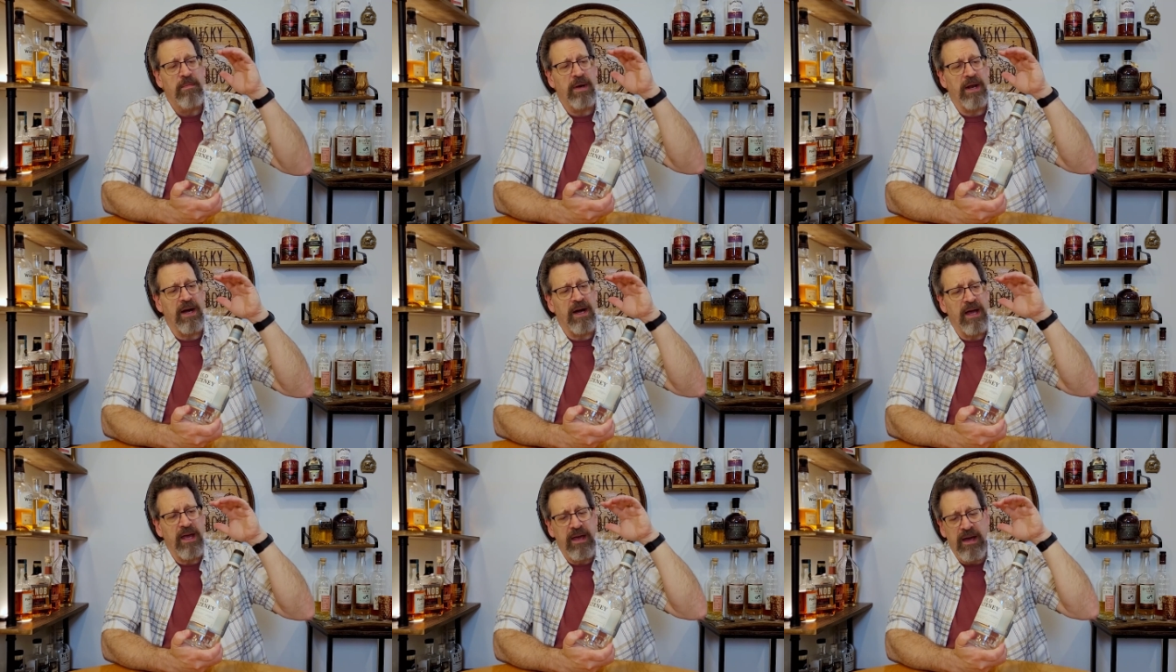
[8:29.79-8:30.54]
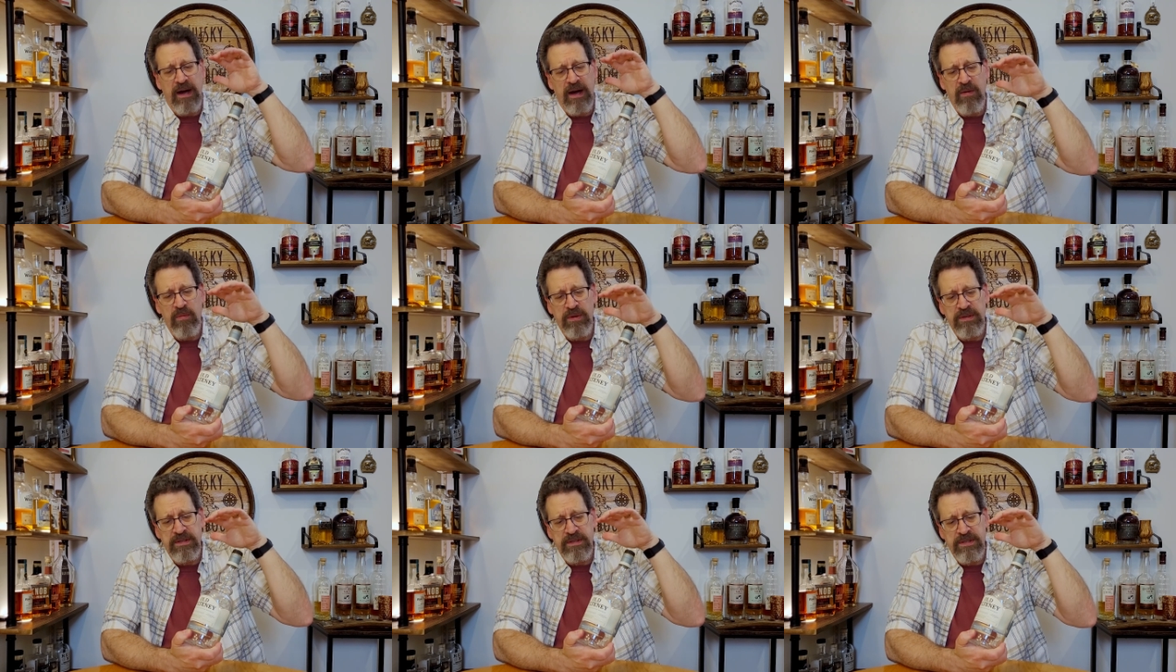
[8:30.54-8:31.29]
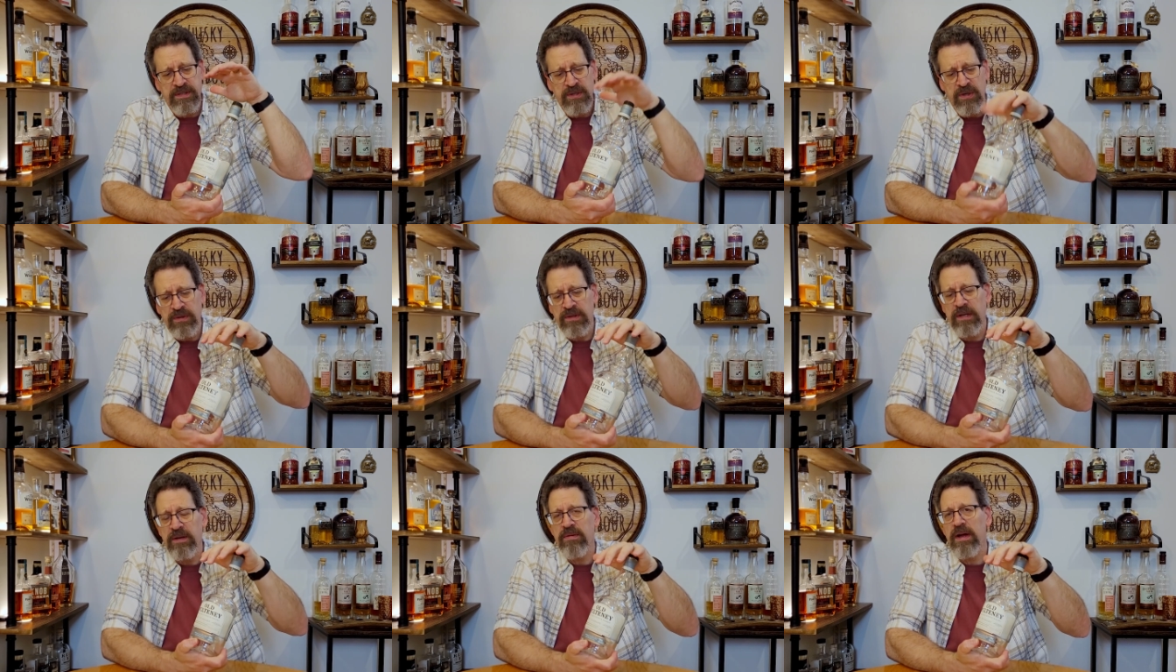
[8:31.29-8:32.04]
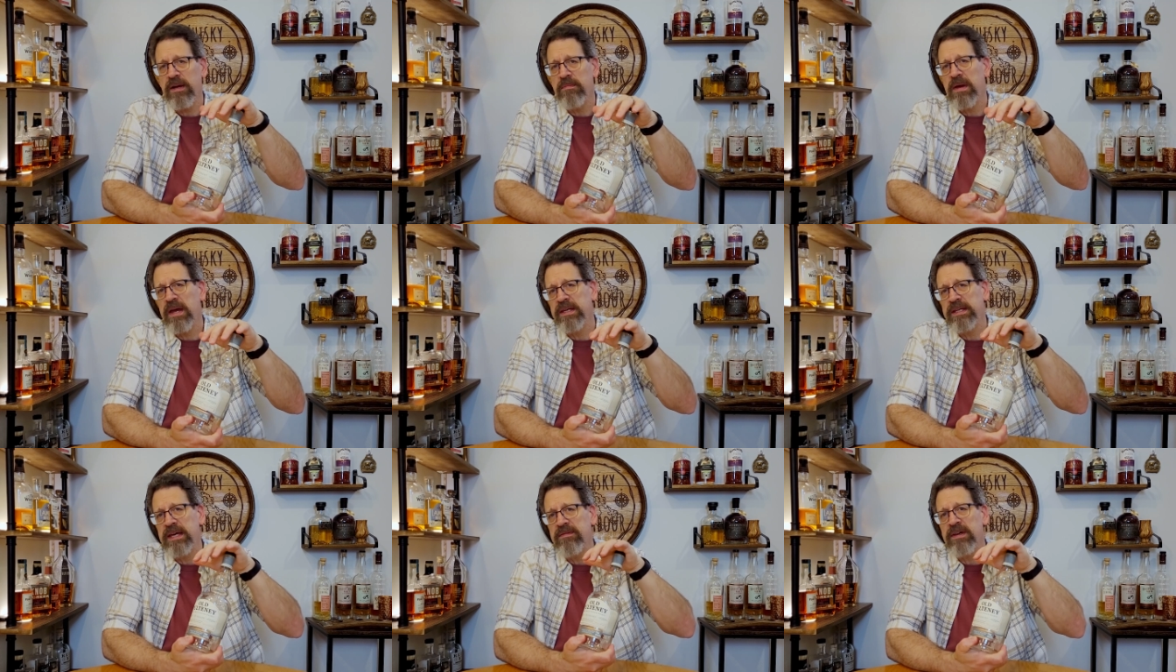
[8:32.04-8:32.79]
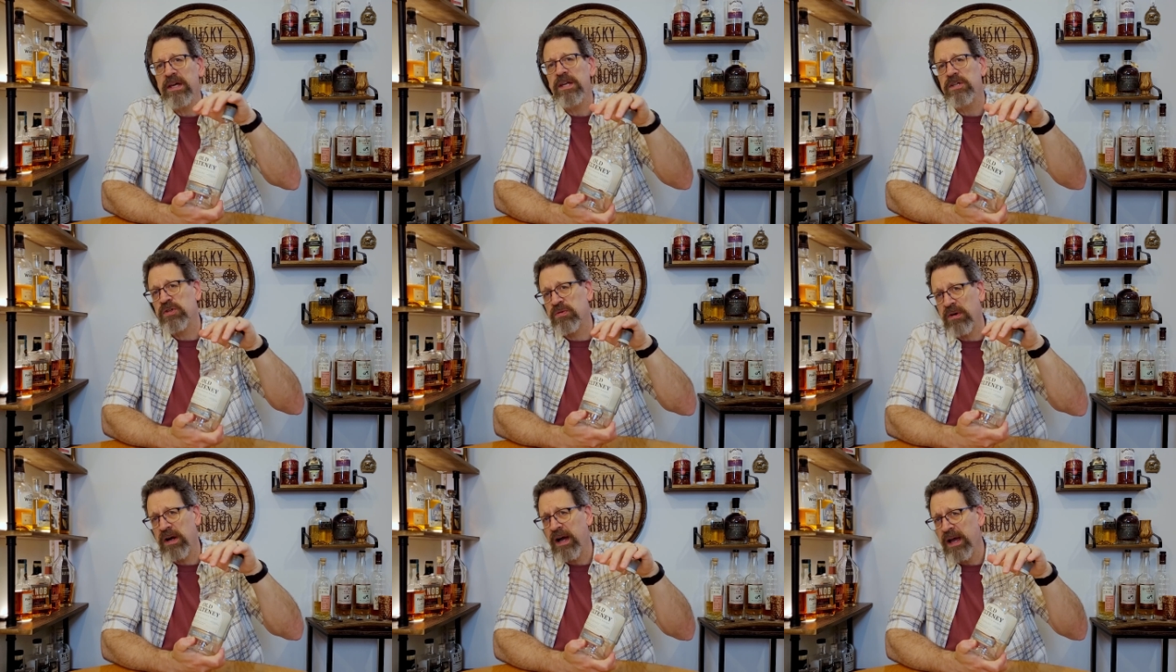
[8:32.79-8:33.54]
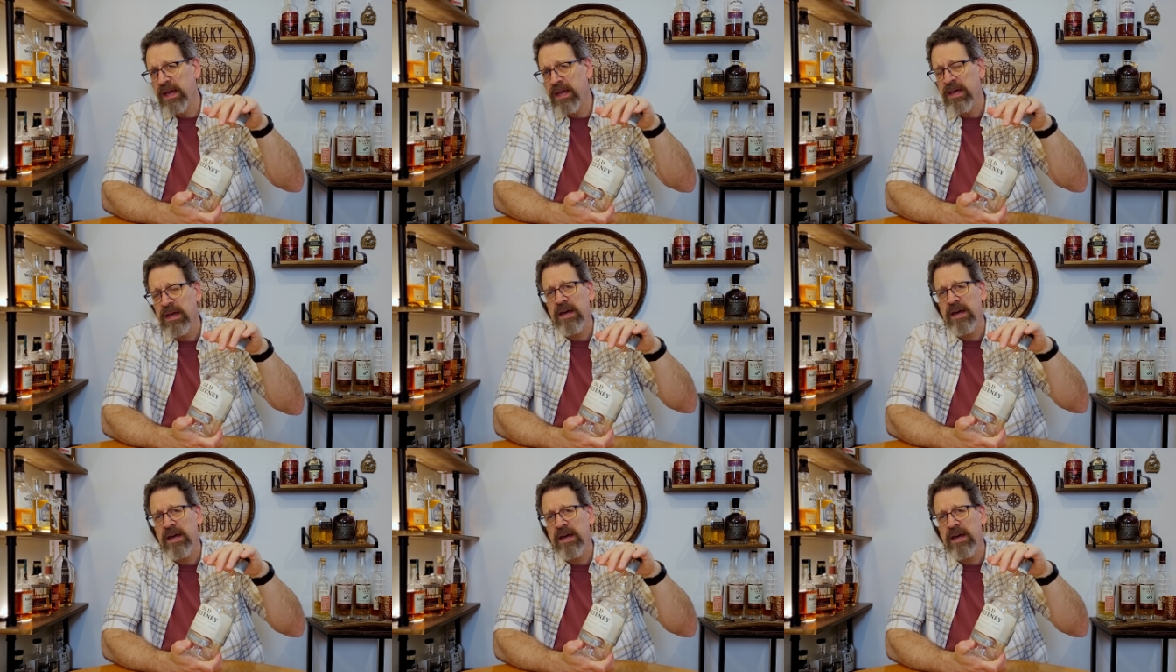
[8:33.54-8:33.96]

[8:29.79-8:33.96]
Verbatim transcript: but I, I would certainly recommend giving it a try.